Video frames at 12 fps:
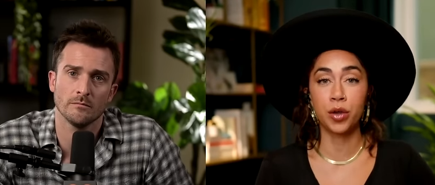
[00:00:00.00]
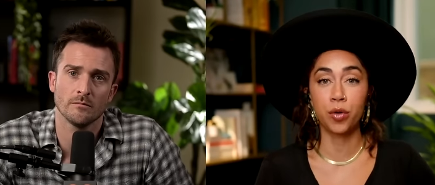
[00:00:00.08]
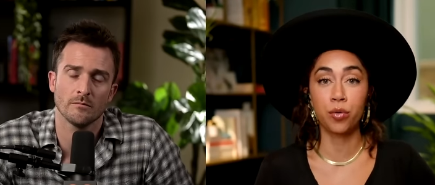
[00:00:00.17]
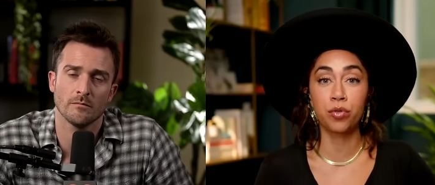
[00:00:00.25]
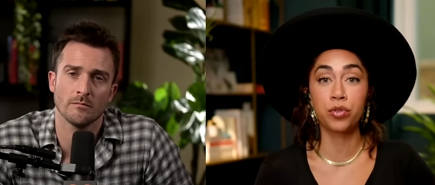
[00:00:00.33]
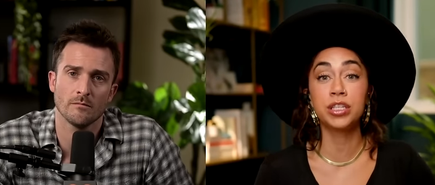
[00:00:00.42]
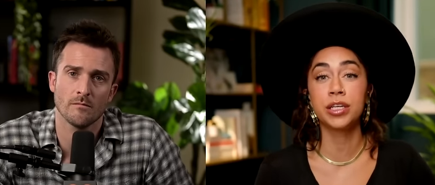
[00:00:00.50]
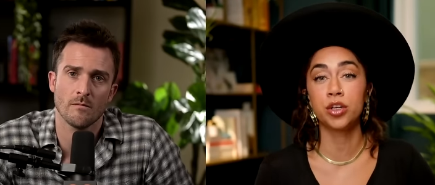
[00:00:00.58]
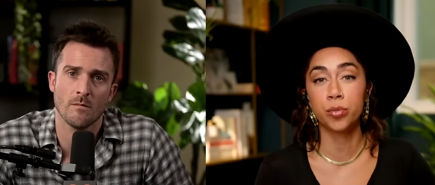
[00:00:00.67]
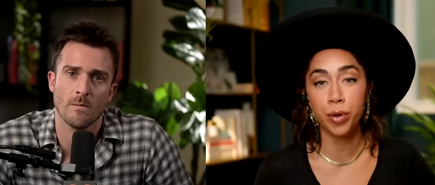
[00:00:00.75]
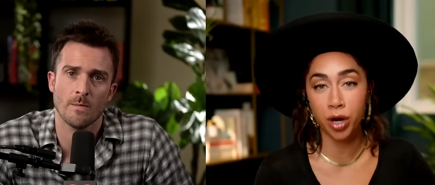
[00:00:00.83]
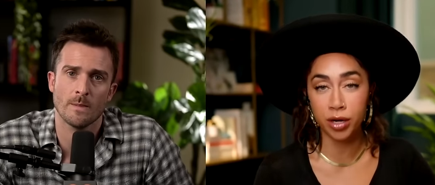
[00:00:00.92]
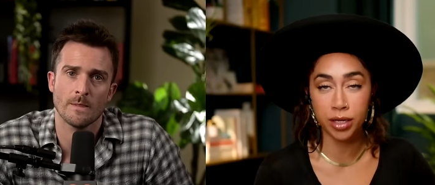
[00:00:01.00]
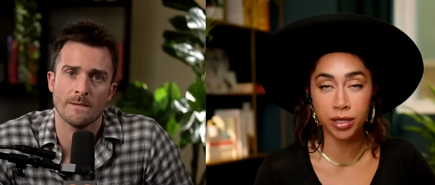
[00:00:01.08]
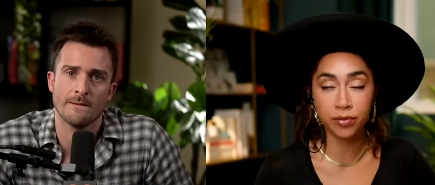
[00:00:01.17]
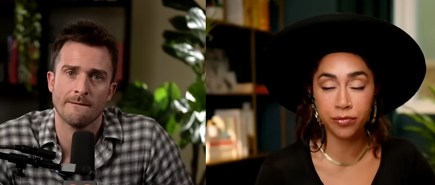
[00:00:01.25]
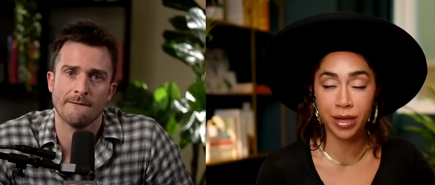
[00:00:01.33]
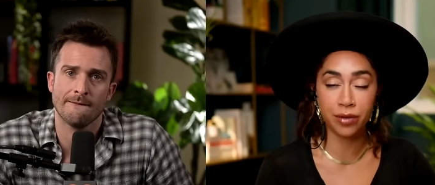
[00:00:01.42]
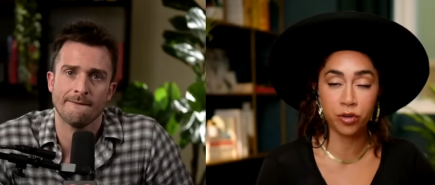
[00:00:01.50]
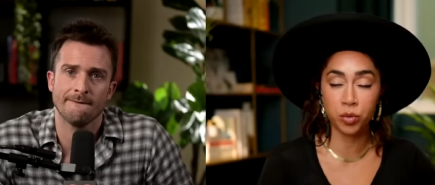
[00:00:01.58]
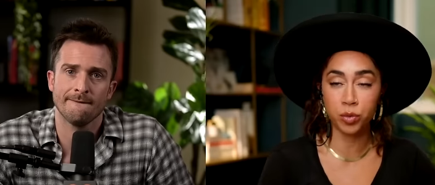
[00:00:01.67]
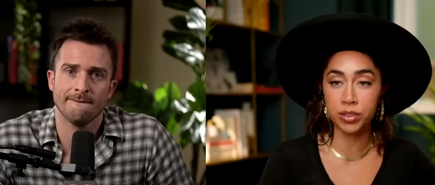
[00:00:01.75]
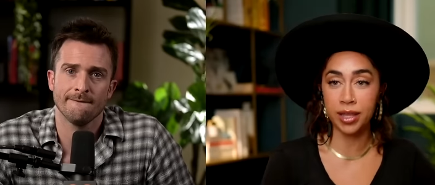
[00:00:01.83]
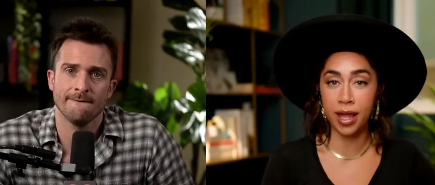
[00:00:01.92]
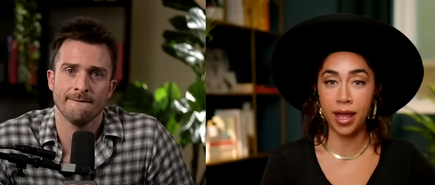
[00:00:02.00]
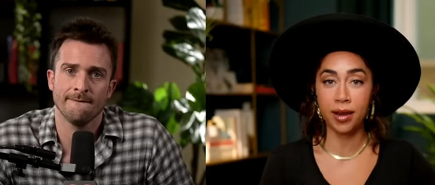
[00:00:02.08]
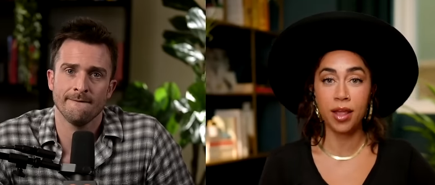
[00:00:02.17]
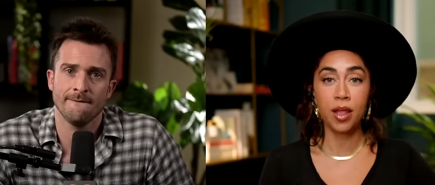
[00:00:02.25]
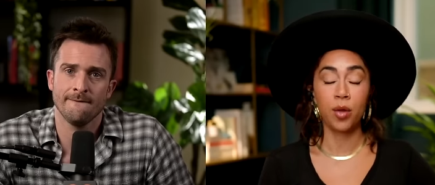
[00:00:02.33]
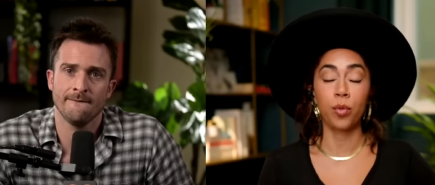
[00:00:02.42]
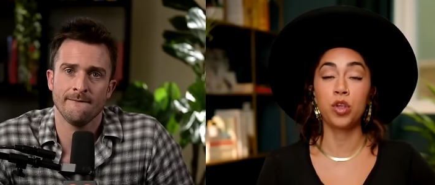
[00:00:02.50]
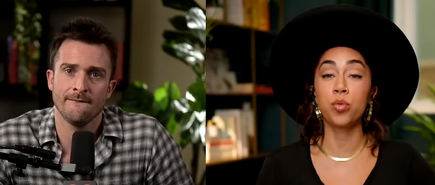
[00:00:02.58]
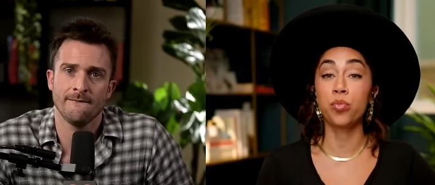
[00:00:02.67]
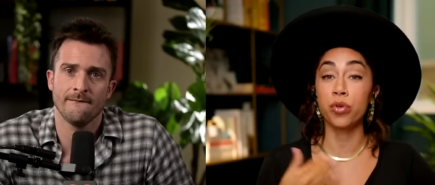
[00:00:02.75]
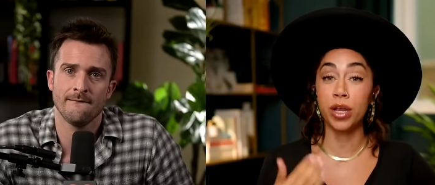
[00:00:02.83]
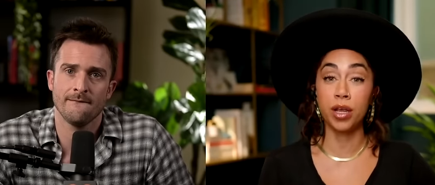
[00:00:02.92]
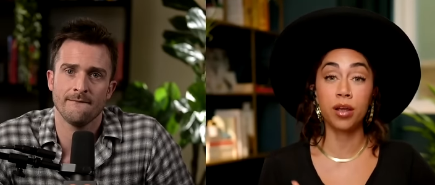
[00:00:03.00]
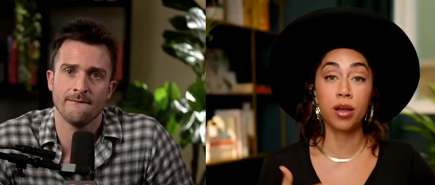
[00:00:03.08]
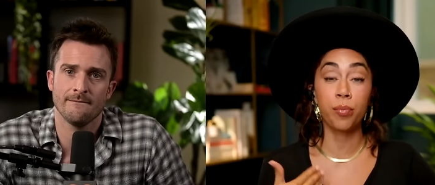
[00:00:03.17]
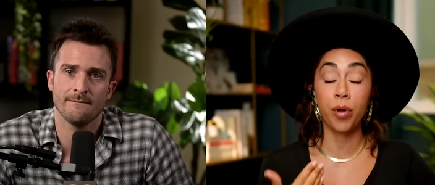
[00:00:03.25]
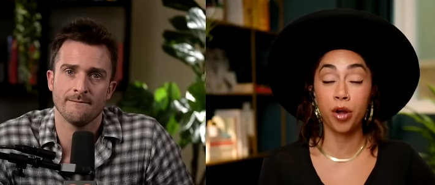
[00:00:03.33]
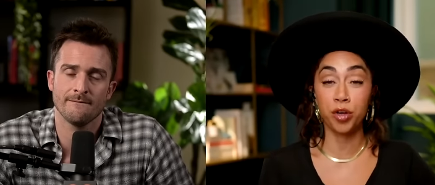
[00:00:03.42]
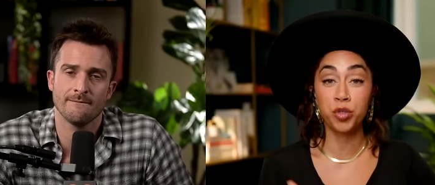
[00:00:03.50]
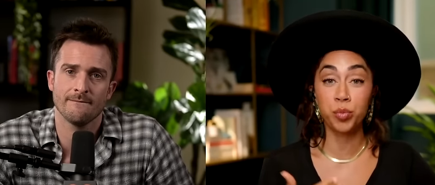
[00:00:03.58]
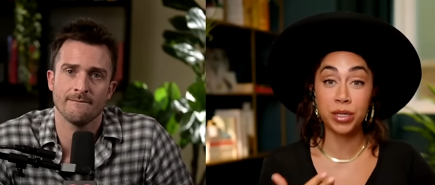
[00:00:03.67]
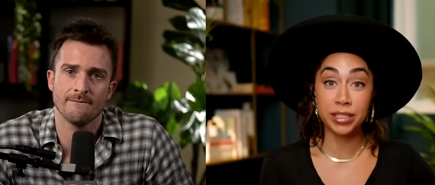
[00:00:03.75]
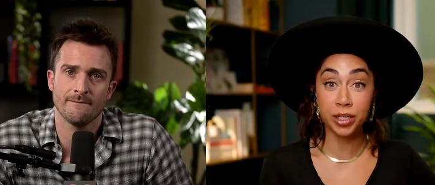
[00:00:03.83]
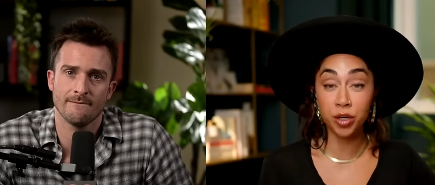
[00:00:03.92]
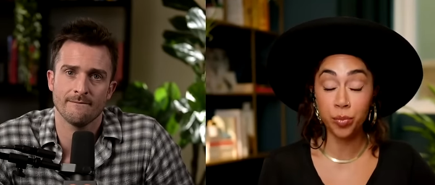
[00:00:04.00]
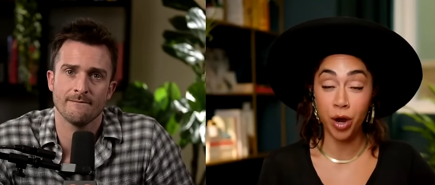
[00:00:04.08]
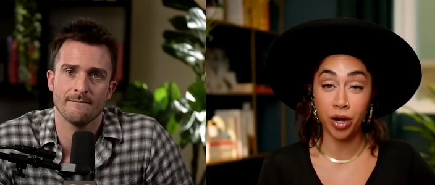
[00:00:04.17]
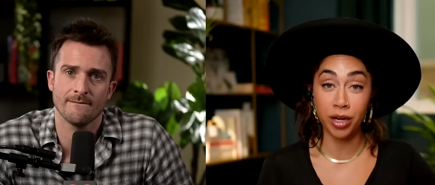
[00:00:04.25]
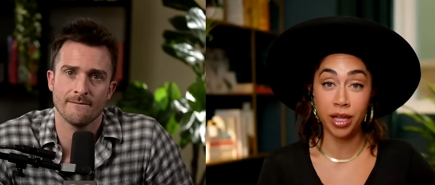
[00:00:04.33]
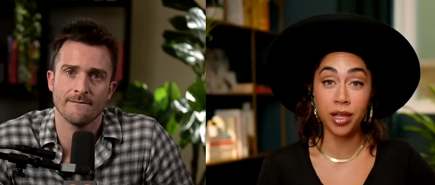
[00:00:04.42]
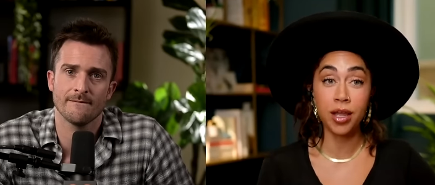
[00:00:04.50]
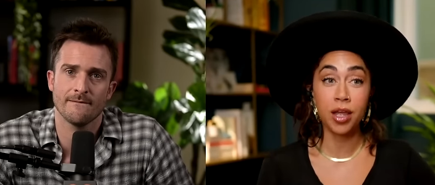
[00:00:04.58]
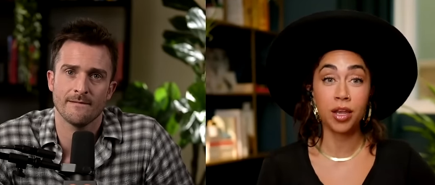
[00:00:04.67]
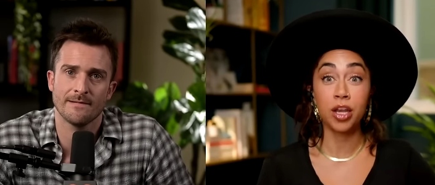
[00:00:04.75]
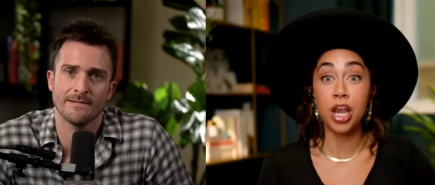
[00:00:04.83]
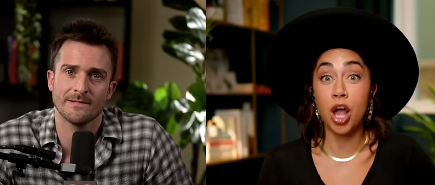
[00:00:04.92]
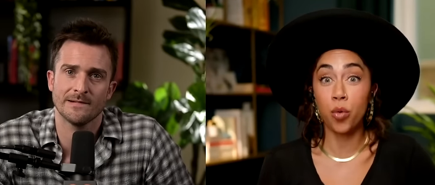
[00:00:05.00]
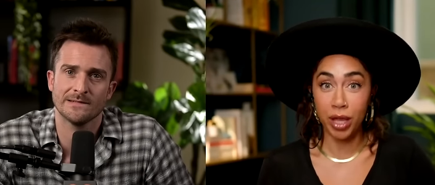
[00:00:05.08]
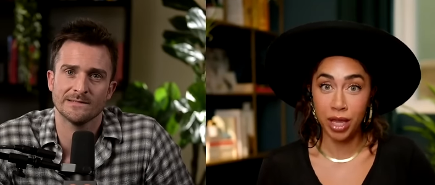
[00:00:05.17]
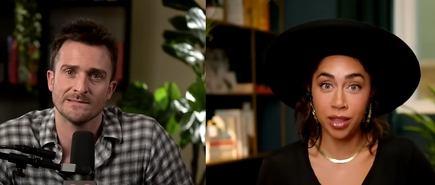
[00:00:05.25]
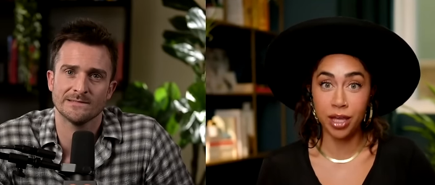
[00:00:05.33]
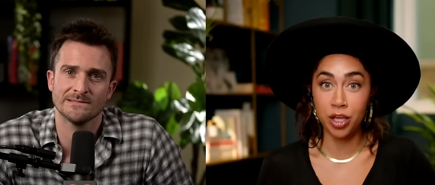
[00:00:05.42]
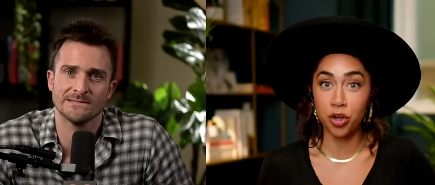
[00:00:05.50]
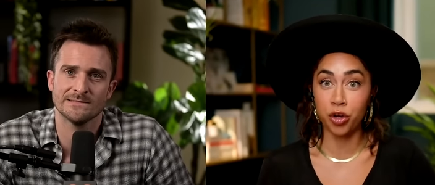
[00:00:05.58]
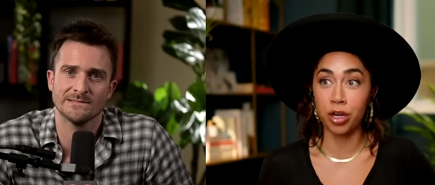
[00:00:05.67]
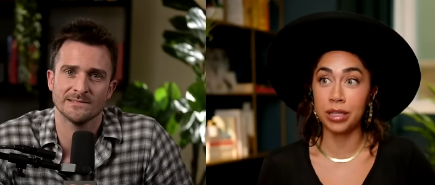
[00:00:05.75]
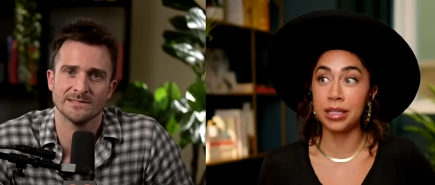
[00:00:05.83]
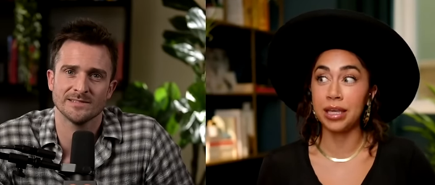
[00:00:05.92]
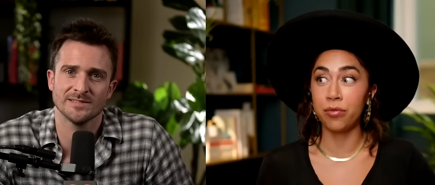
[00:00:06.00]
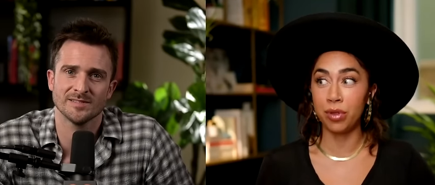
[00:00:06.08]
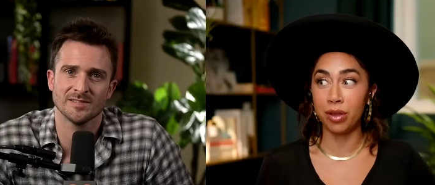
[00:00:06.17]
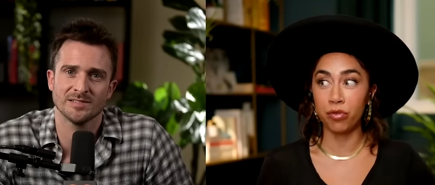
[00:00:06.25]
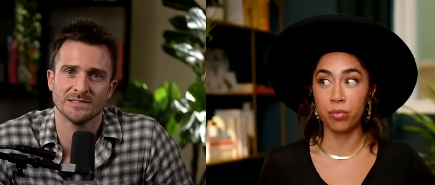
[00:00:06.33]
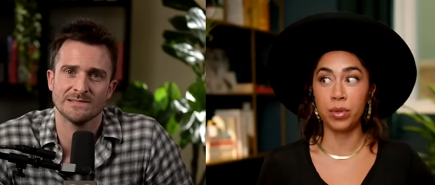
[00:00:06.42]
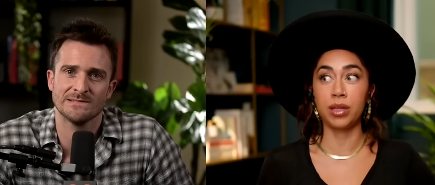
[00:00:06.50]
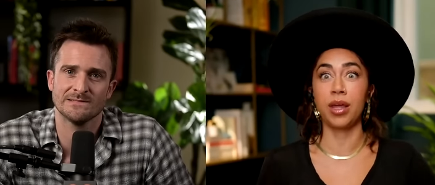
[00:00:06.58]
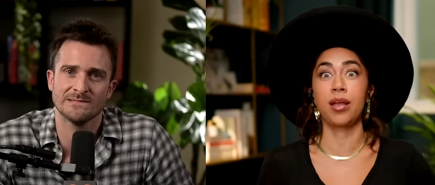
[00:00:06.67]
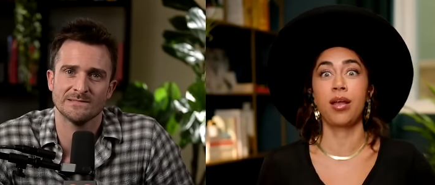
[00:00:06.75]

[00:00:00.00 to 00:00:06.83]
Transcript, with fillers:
Speaker 1: So the dinner party favors, we'll say that when you bring a partner to a dinner party, knowing that you're going to leave with everyone being